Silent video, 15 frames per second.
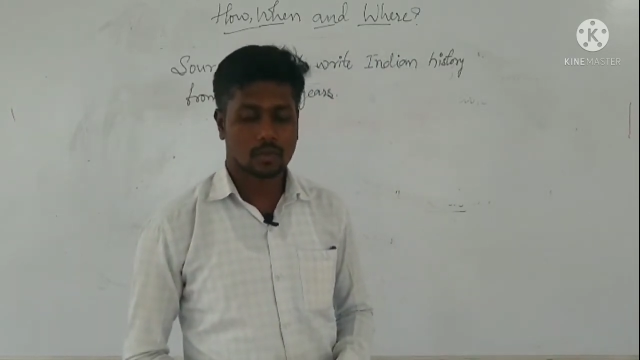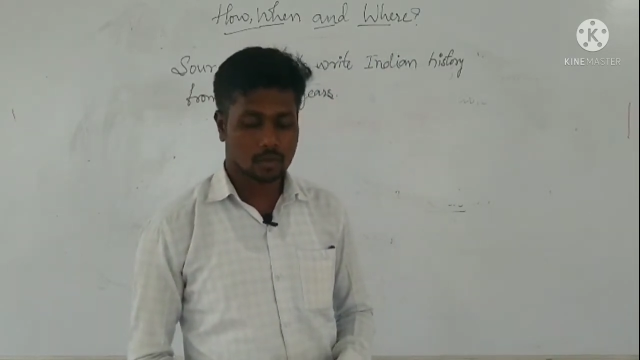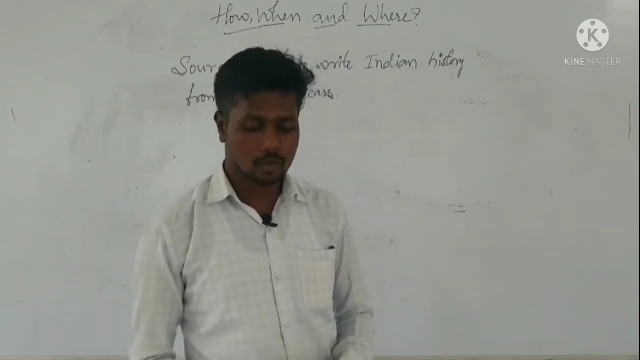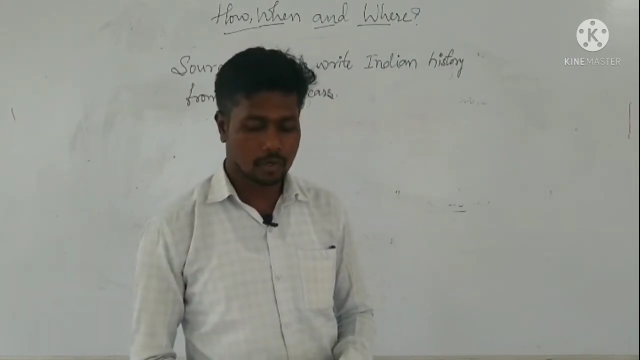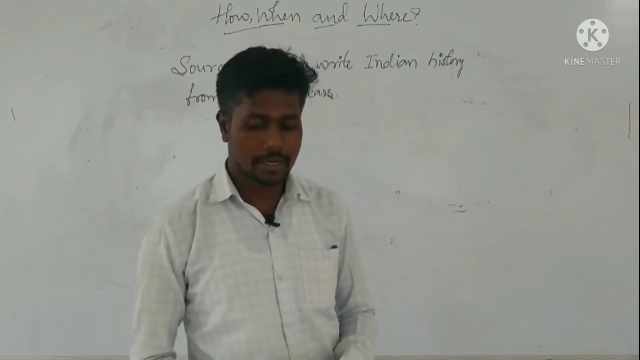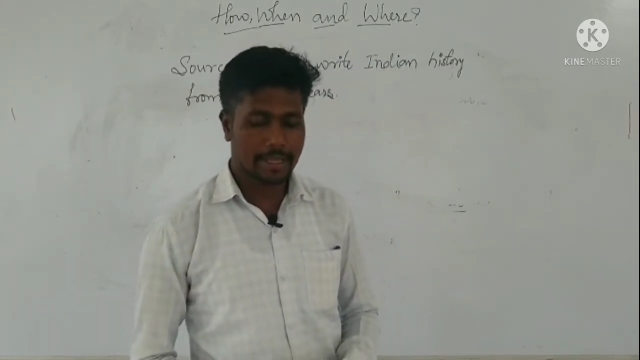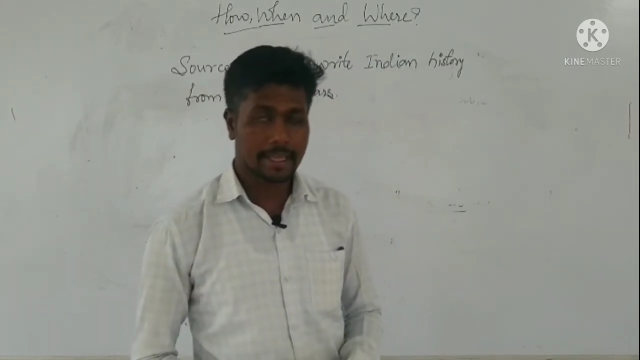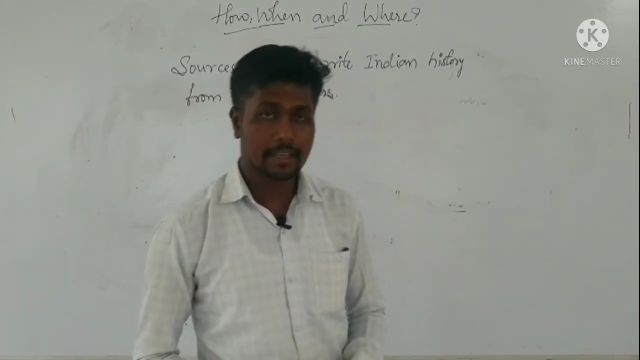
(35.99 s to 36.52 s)
So
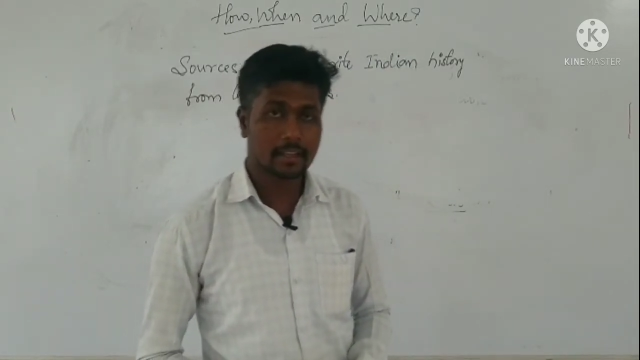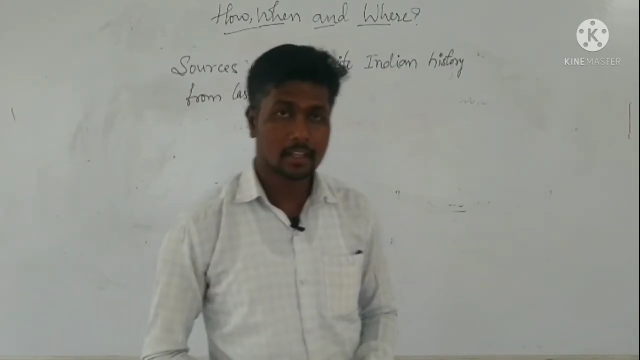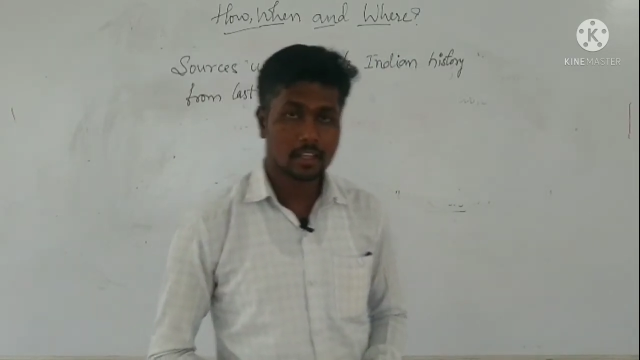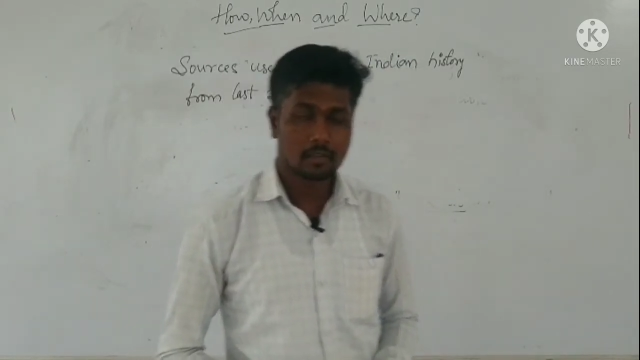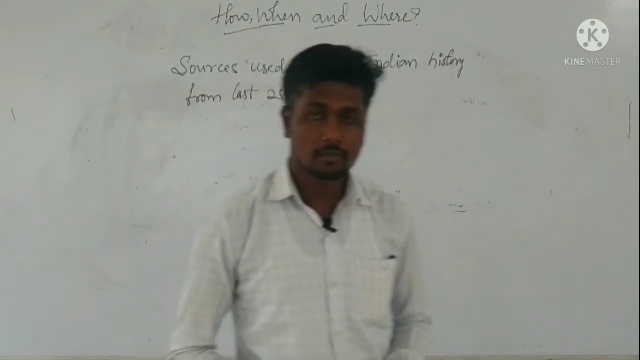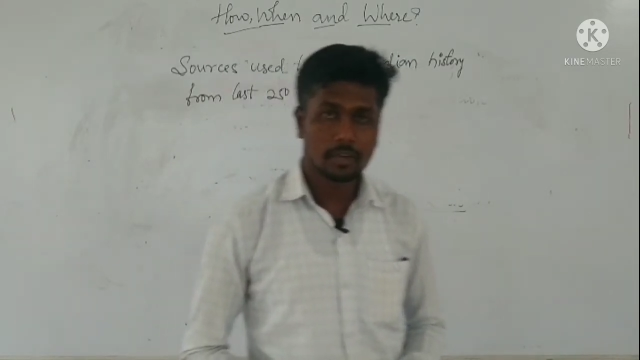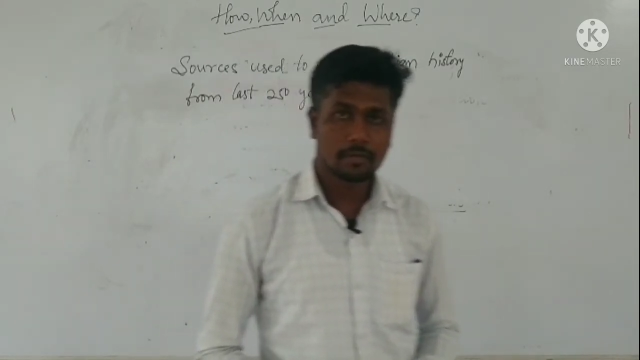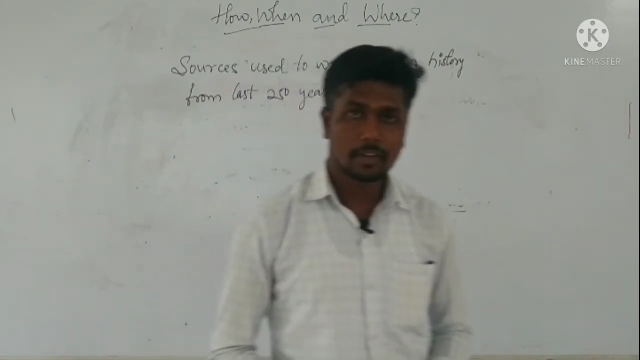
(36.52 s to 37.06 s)
today
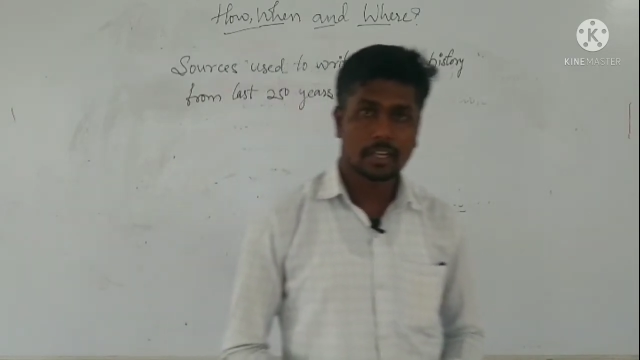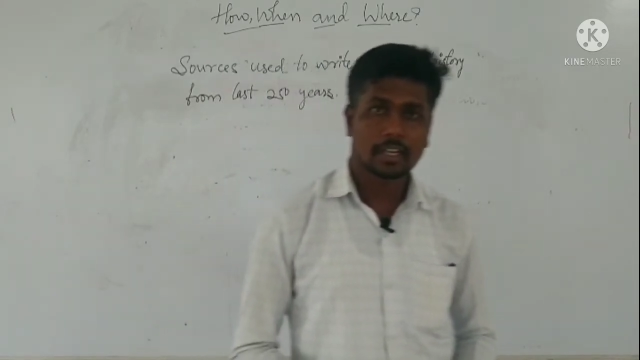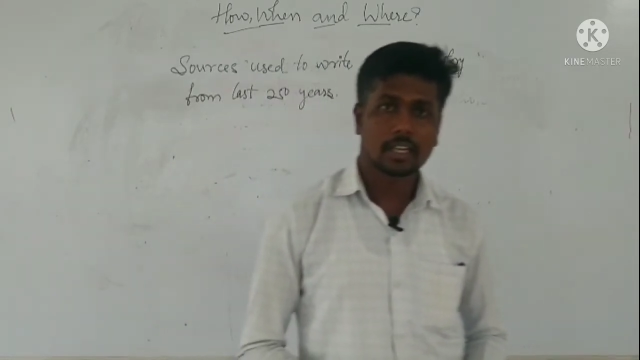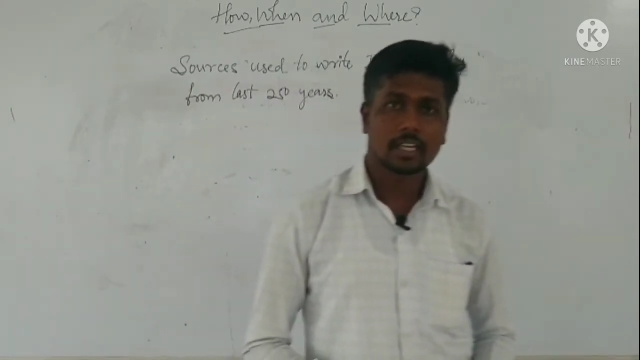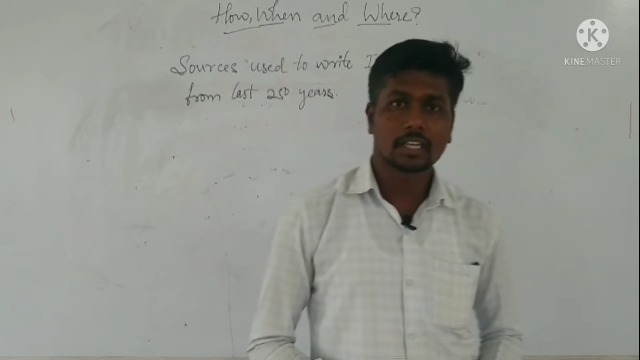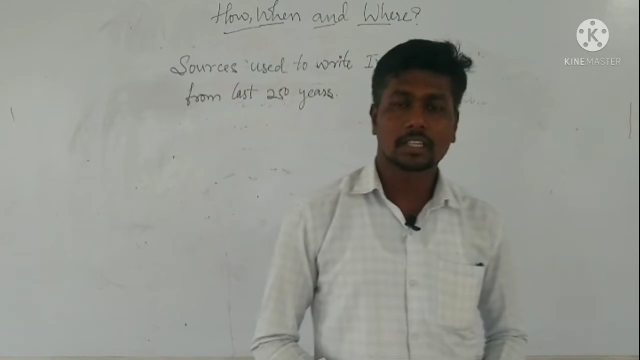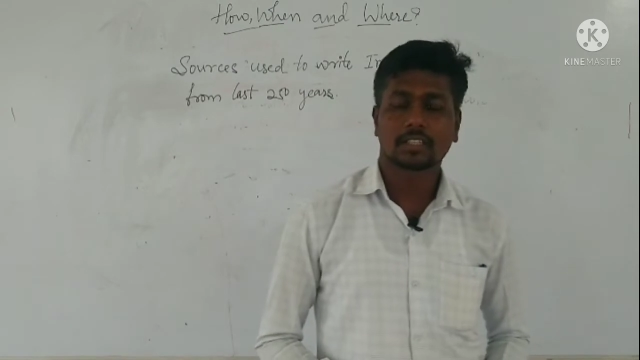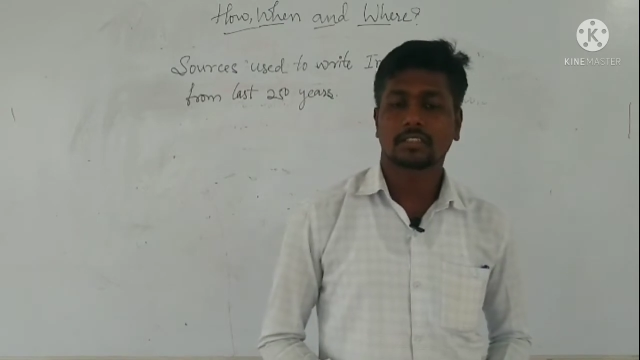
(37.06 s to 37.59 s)
we will
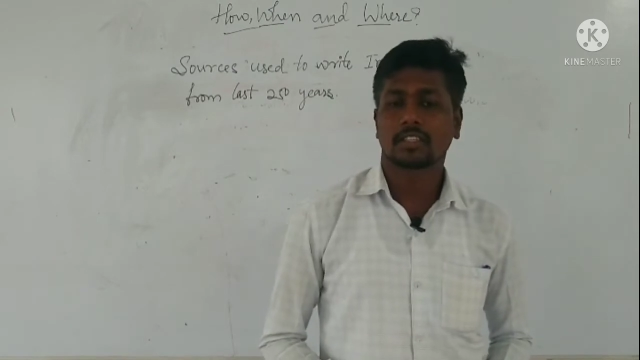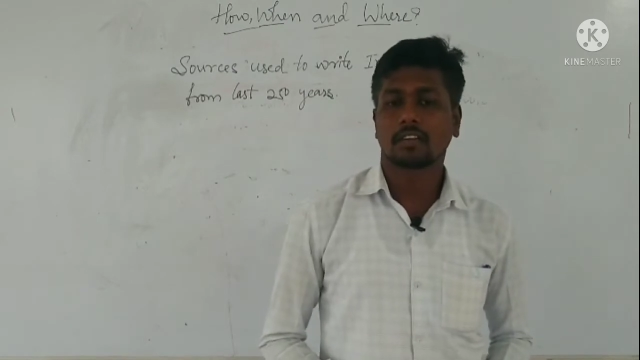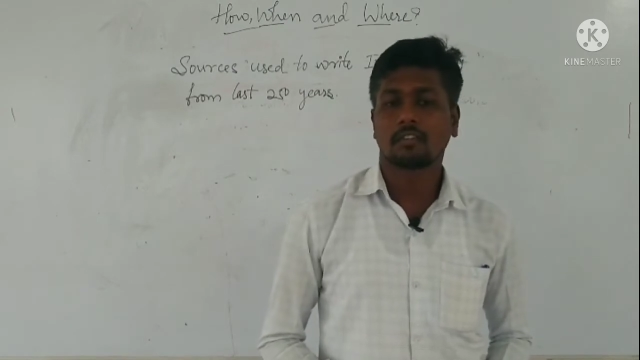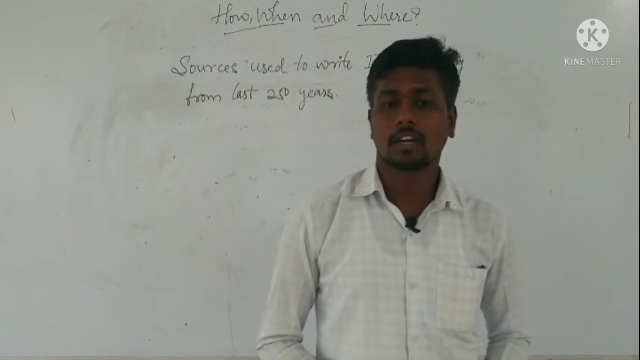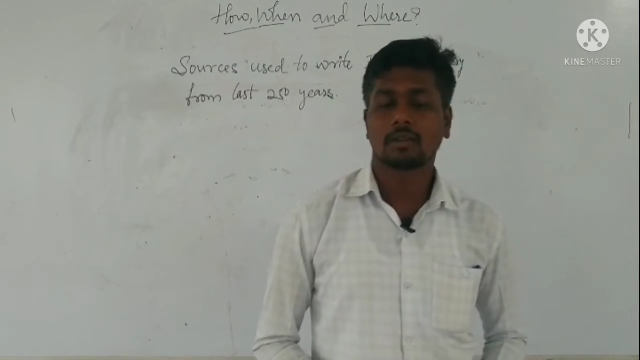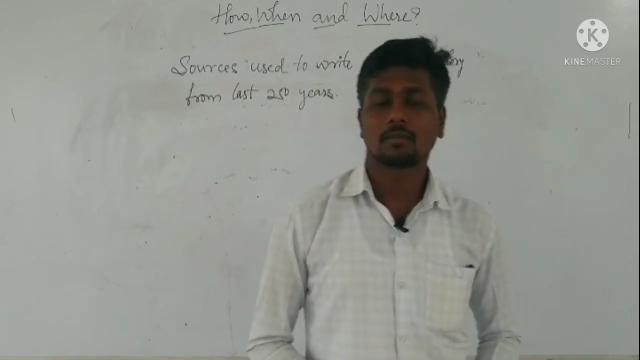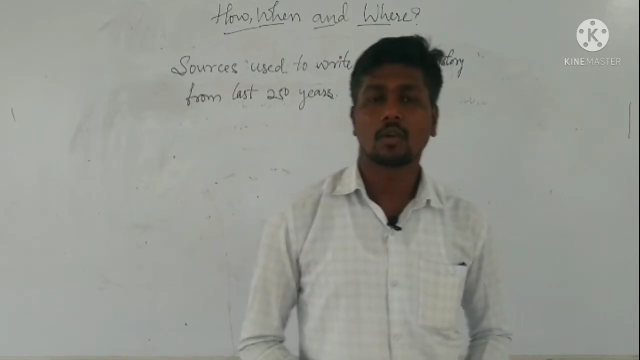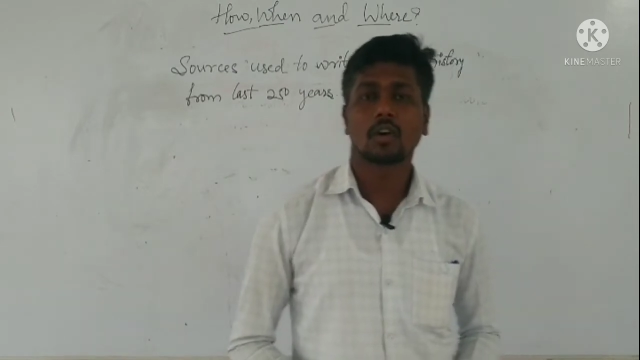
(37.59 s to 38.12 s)
learn the
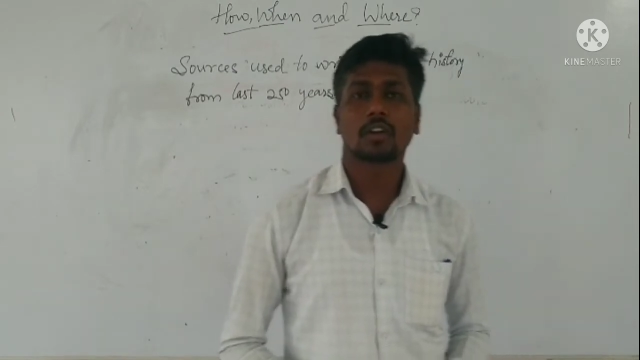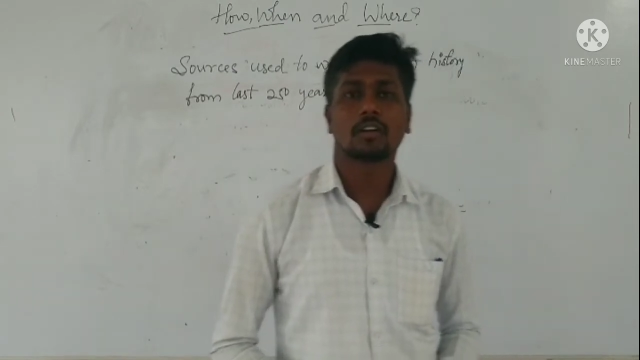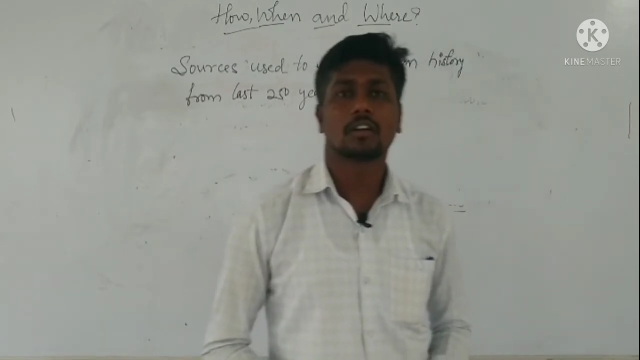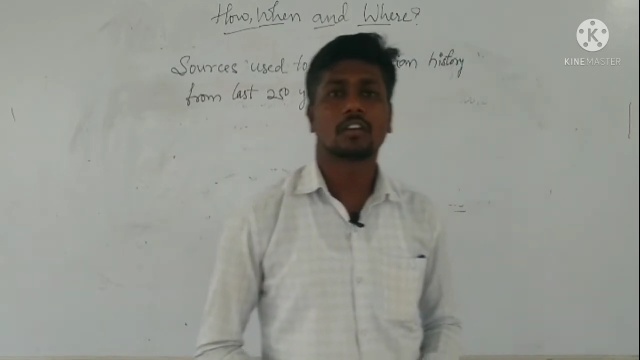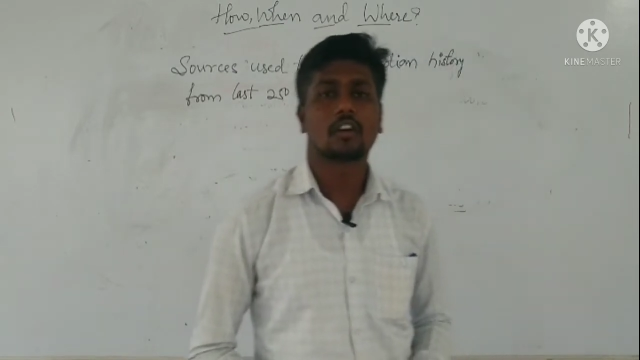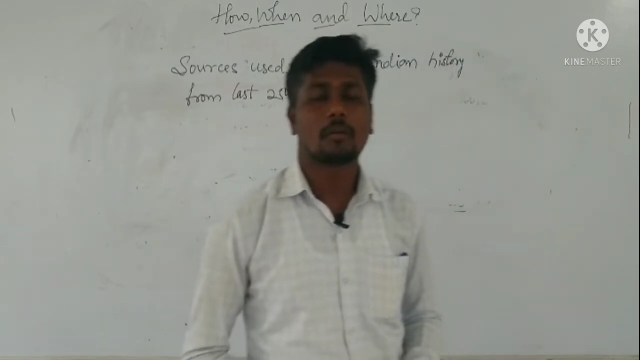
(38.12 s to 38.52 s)
one more